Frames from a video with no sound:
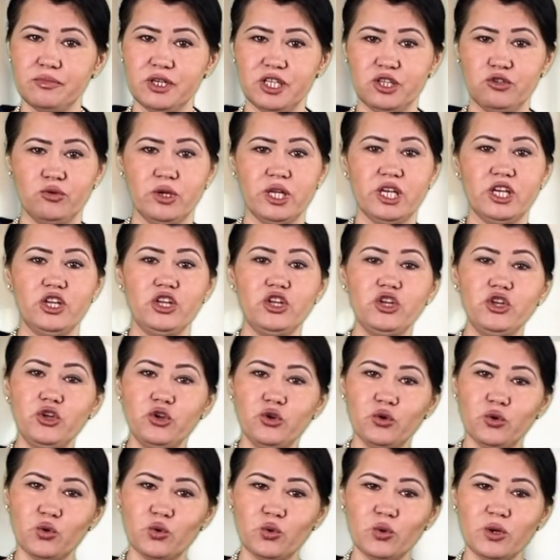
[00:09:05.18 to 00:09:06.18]
between
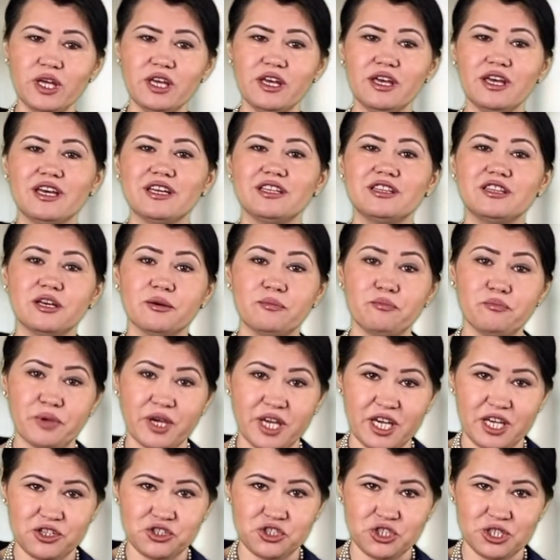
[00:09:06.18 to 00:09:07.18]
you, the
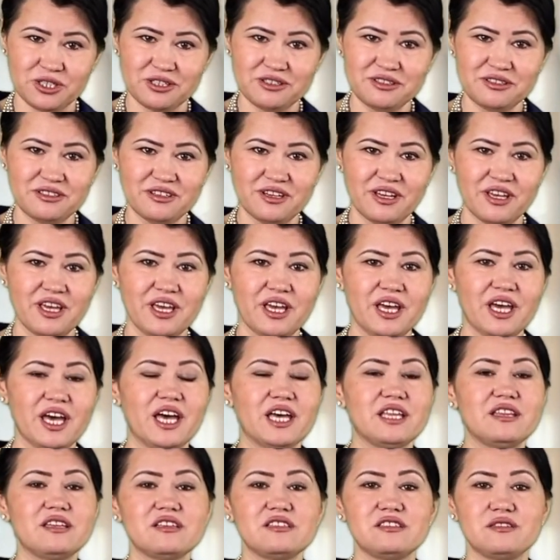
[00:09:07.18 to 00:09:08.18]
patient,
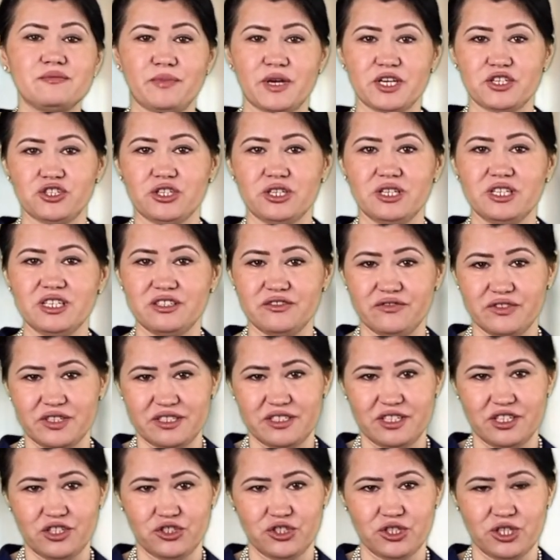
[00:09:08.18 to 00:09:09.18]
and the specialist
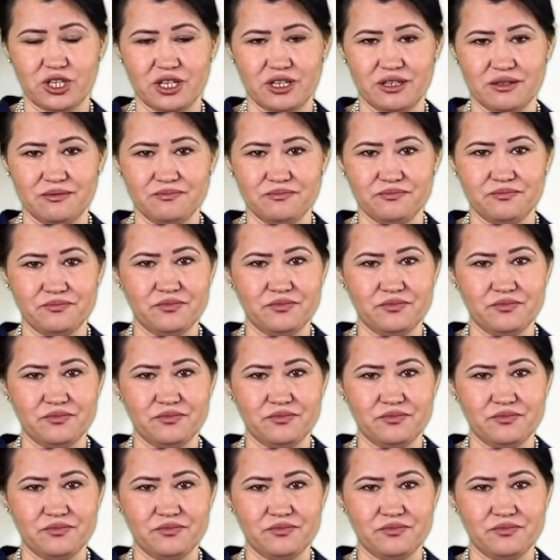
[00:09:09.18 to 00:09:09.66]
physician.